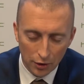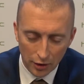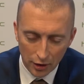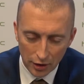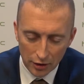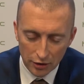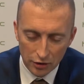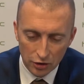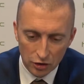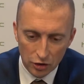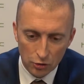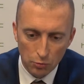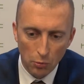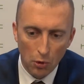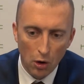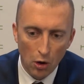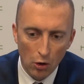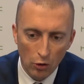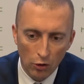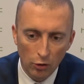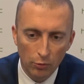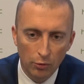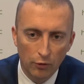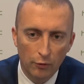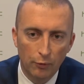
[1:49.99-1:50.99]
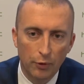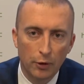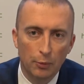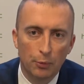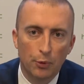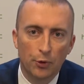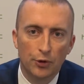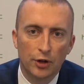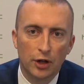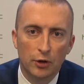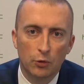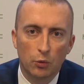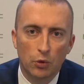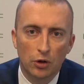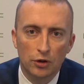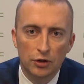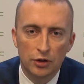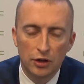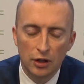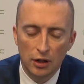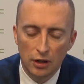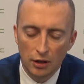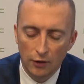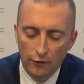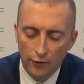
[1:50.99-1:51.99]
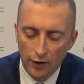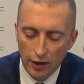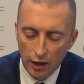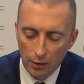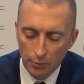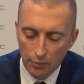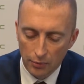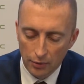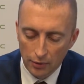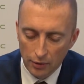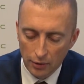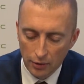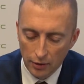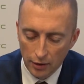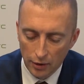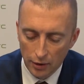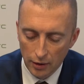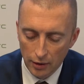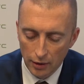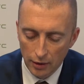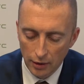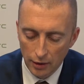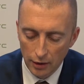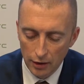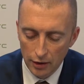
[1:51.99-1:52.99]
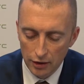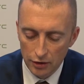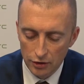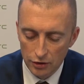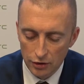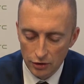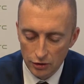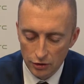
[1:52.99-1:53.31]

and it's a small group of people that want the developer edition.